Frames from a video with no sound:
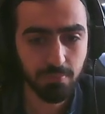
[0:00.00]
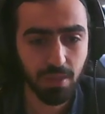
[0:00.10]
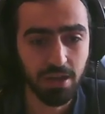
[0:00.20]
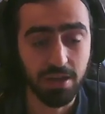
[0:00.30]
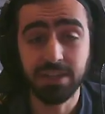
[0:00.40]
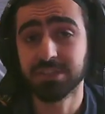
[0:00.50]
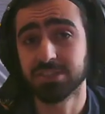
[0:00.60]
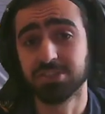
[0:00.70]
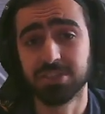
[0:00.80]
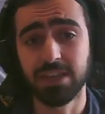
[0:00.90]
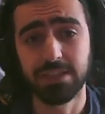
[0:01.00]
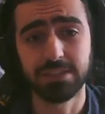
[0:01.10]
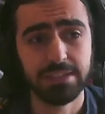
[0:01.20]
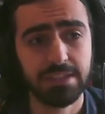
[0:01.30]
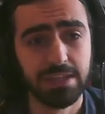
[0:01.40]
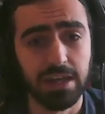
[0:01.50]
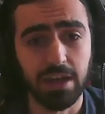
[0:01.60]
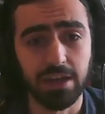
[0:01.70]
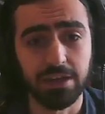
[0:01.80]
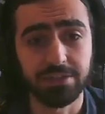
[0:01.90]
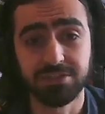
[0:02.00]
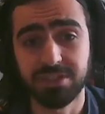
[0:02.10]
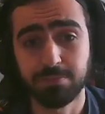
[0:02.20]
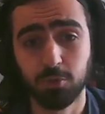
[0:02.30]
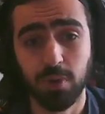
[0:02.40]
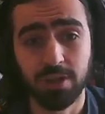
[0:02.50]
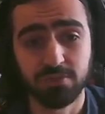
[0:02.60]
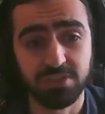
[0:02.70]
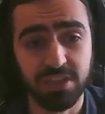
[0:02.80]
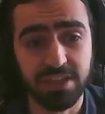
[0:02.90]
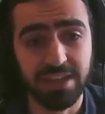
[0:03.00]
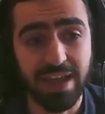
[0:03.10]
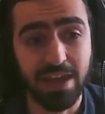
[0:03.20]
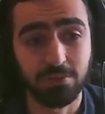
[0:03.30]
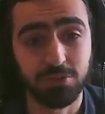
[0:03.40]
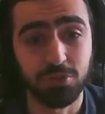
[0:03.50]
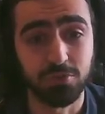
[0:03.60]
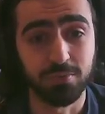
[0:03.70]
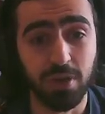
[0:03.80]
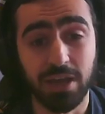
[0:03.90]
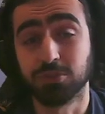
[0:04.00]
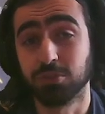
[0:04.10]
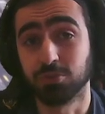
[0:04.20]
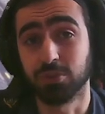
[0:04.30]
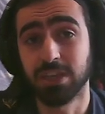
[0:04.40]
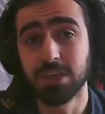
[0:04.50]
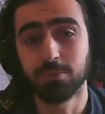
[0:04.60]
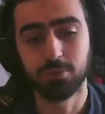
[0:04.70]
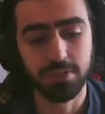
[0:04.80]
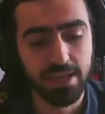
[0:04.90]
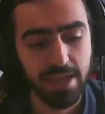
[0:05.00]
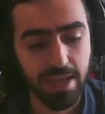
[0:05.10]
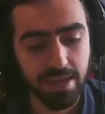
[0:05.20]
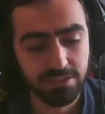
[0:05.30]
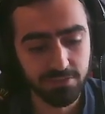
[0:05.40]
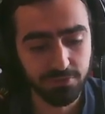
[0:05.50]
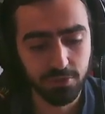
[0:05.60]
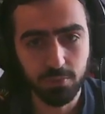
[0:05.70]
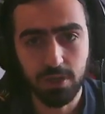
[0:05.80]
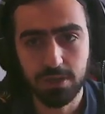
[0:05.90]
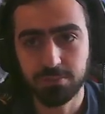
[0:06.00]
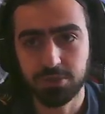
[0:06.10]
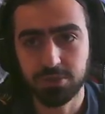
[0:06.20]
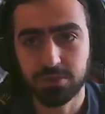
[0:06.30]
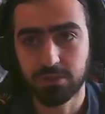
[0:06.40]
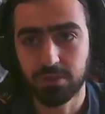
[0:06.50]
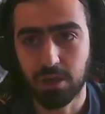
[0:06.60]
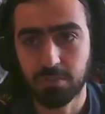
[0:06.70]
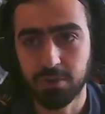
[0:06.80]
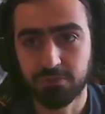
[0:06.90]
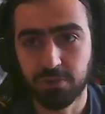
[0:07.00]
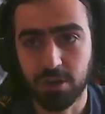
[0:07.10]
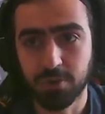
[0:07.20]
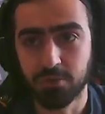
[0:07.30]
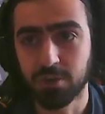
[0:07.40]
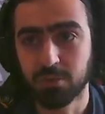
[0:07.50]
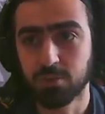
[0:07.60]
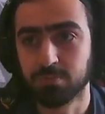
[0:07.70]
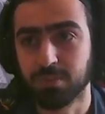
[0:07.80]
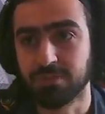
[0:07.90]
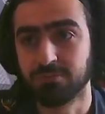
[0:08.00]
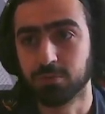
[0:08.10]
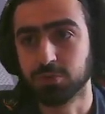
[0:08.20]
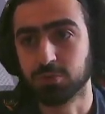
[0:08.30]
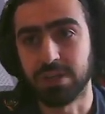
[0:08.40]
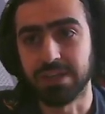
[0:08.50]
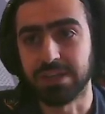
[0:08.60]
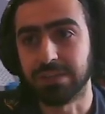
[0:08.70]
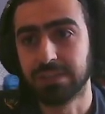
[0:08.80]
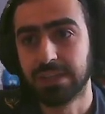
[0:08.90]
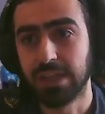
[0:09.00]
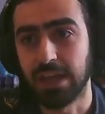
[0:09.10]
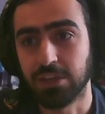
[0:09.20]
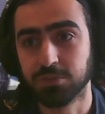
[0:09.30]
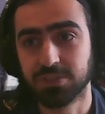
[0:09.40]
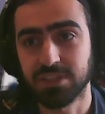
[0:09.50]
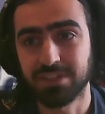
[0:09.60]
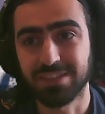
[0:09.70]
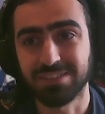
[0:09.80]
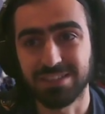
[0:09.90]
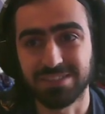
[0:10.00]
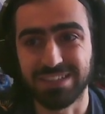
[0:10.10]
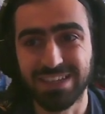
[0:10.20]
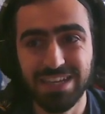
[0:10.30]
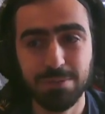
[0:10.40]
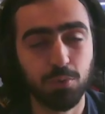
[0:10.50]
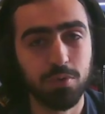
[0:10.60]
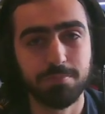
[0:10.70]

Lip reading: In addition to that, the simple way of saying how to use your keyboard is if you I'm gonna remove my full screen here. You'll see that there's a keyboard